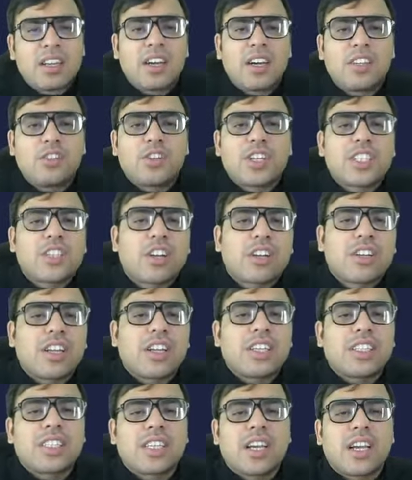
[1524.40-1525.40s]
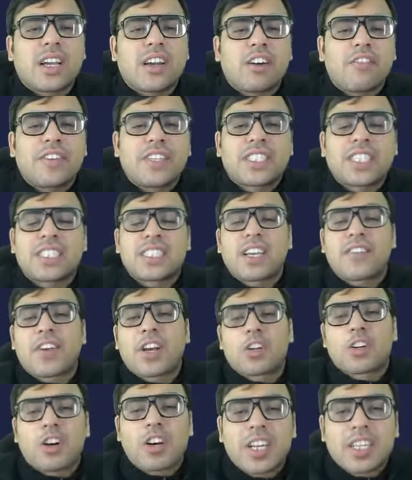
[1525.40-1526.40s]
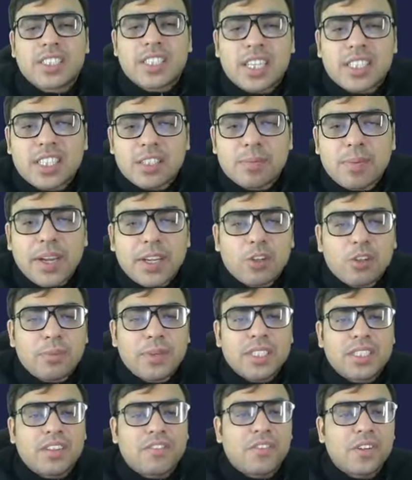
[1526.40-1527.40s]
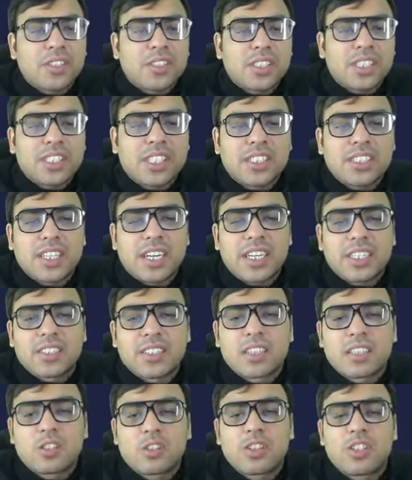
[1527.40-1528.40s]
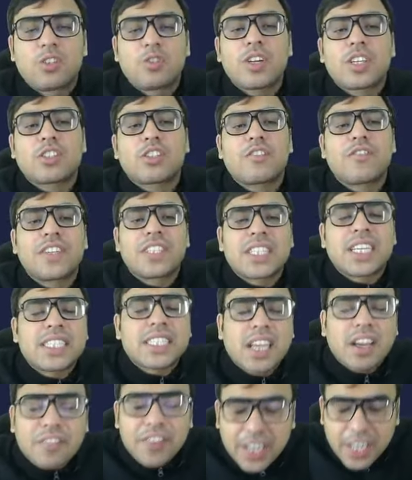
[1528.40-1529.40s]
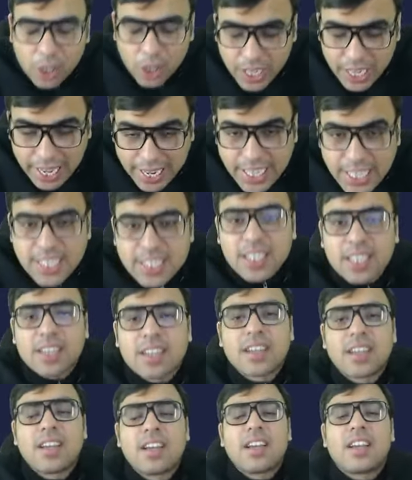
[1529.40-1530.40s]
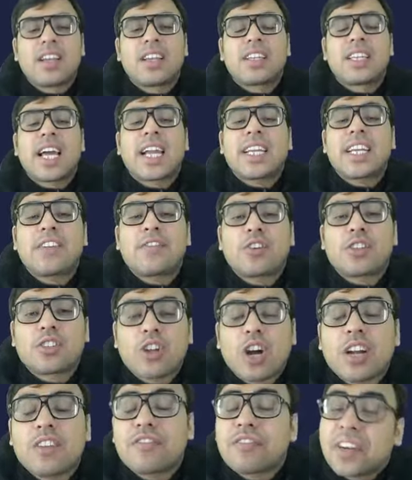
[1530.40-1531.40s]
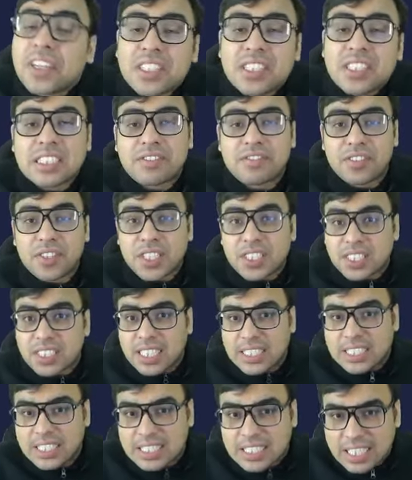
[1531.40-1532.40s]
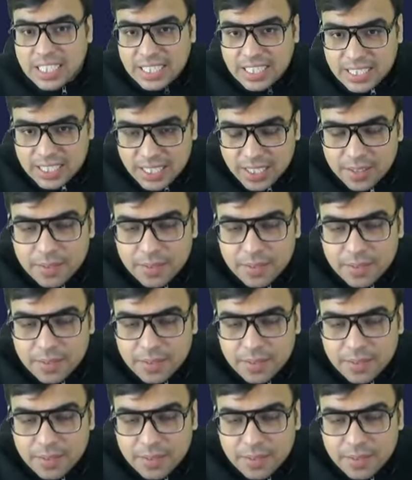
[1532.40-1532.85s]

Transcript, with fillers: US officials have acknowledged that this by no means the first such incidents. So US officials have recognized that it was not first such incidents.